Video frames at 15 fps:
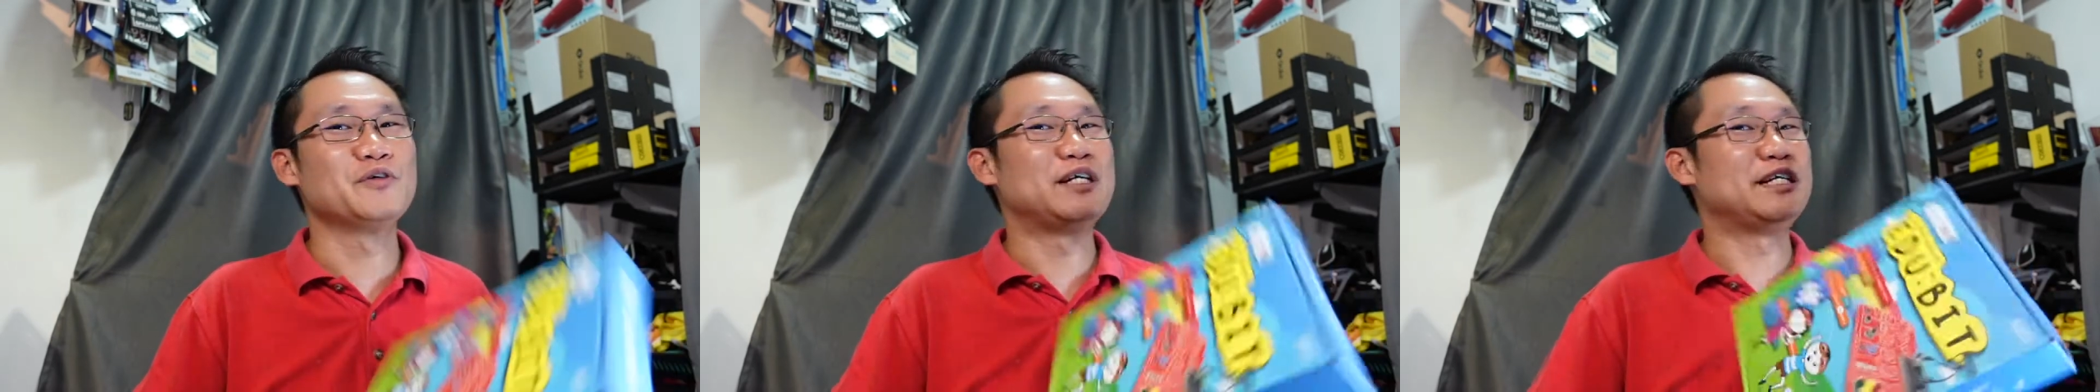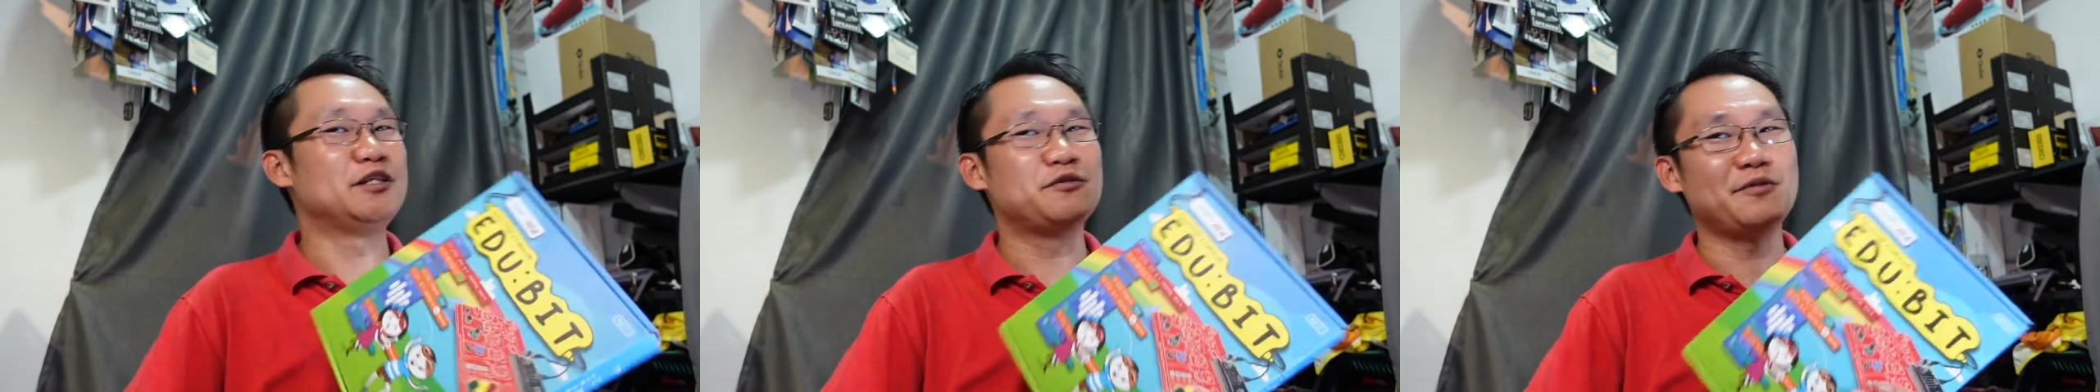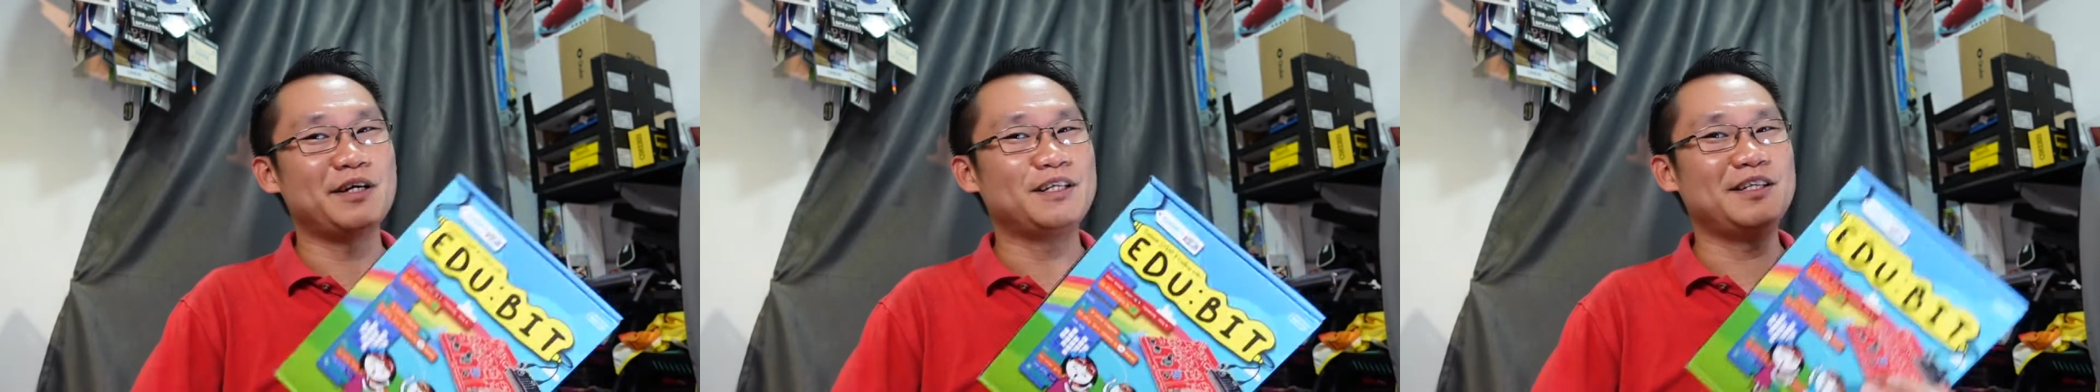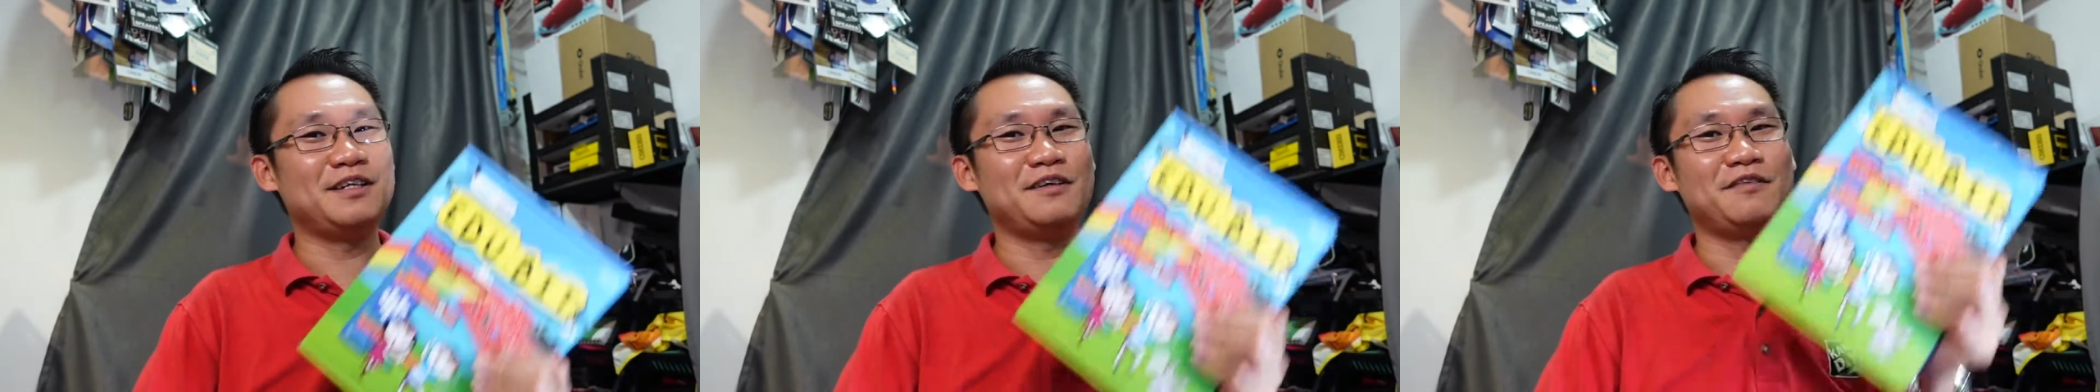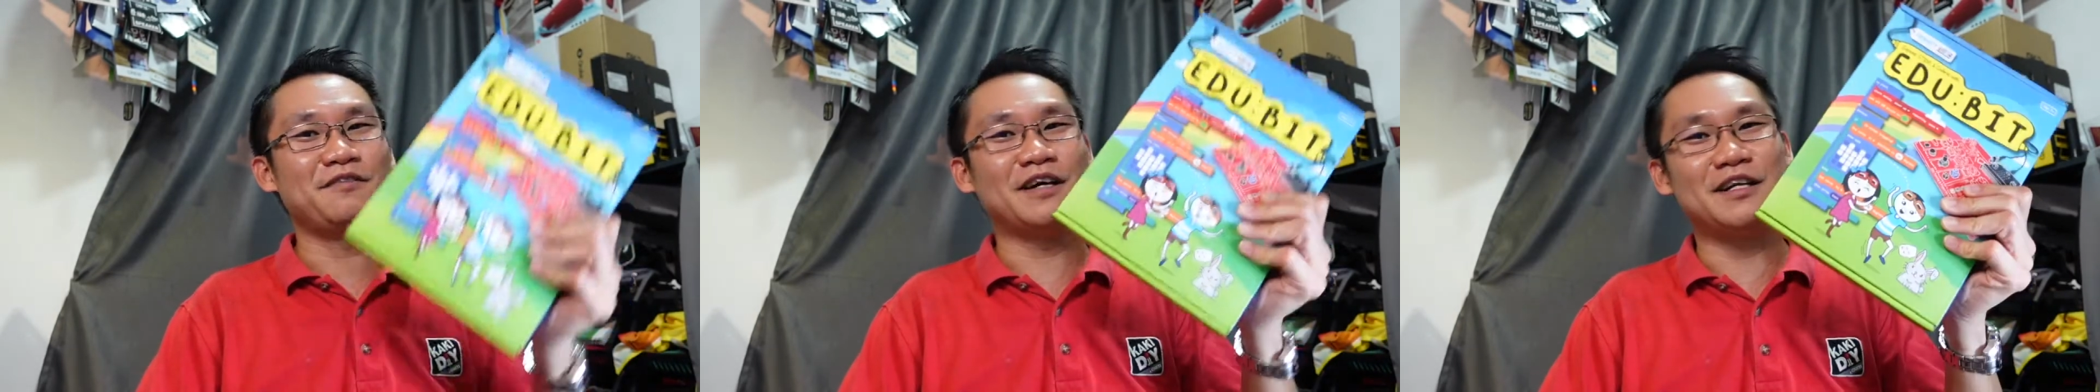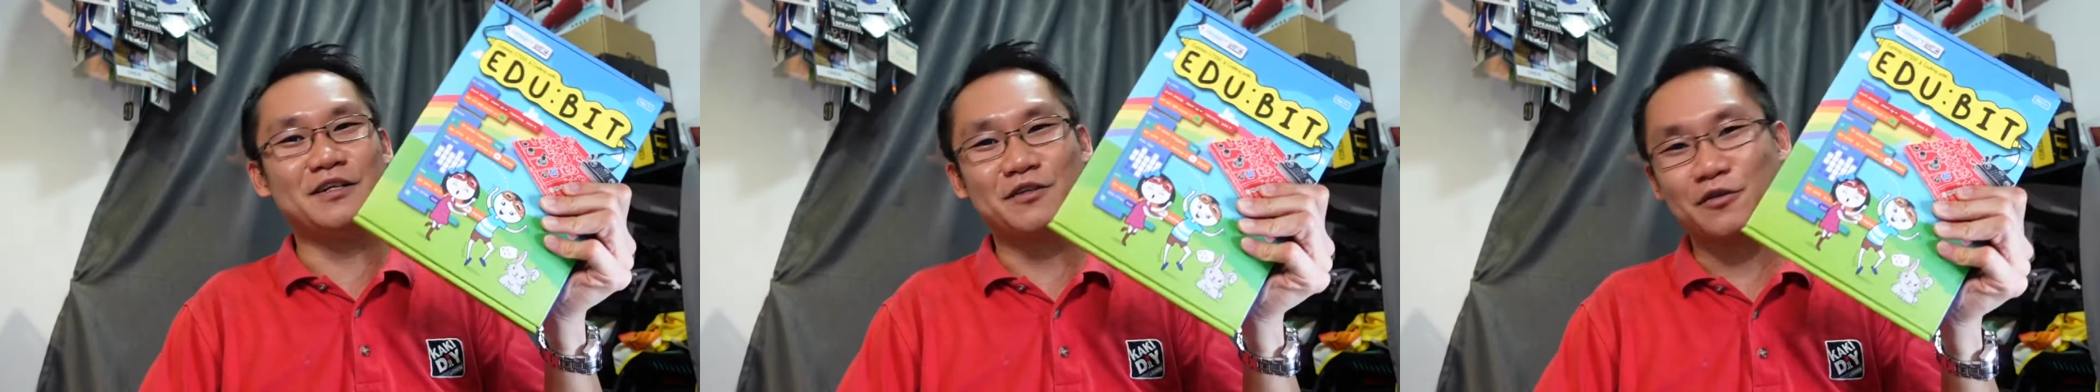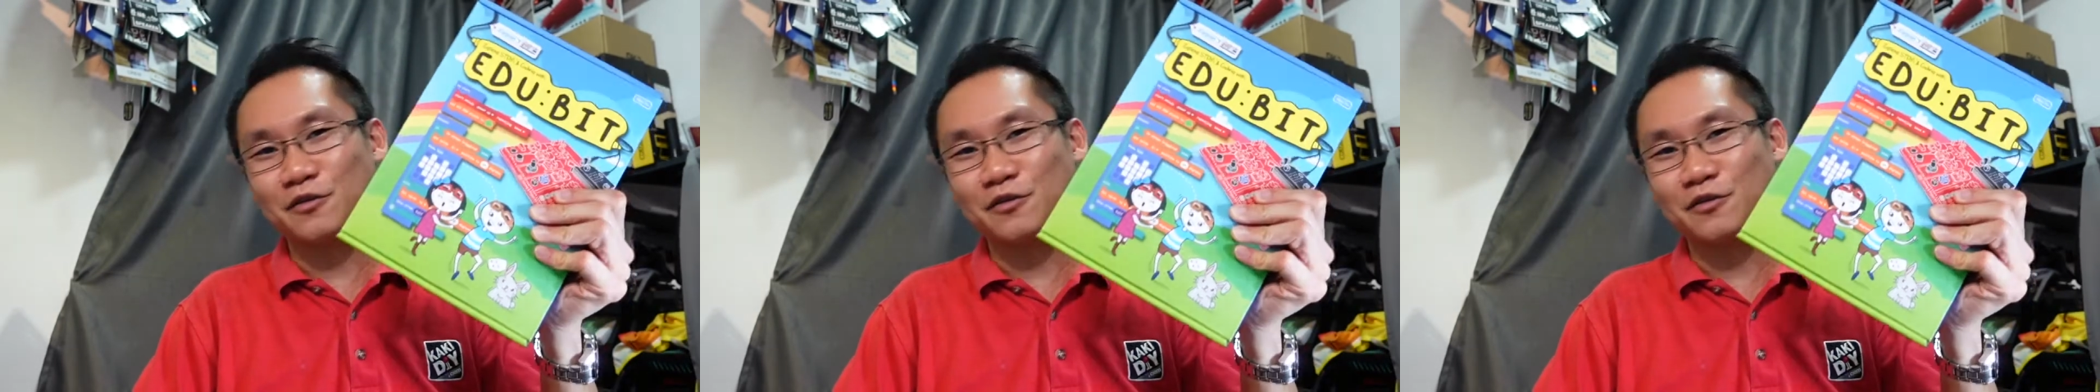intuitive and it's